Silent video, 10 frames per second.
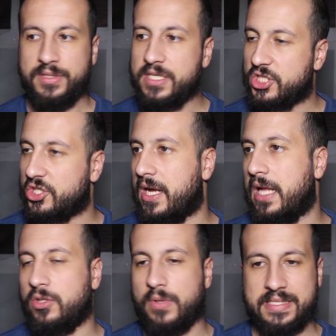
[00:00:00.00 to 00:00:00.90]
This
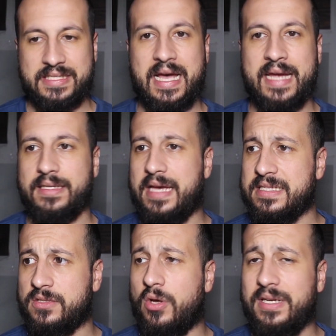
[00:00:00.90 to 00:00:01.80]
child who has died
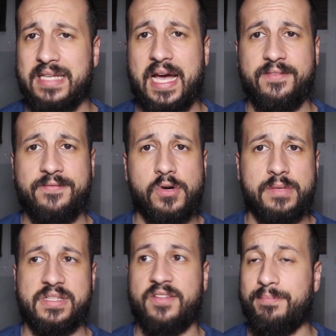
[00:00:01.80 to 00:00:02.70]
hasn't only died for
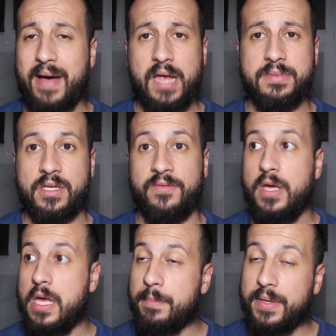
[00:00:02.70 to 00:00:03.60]
himself, by himself,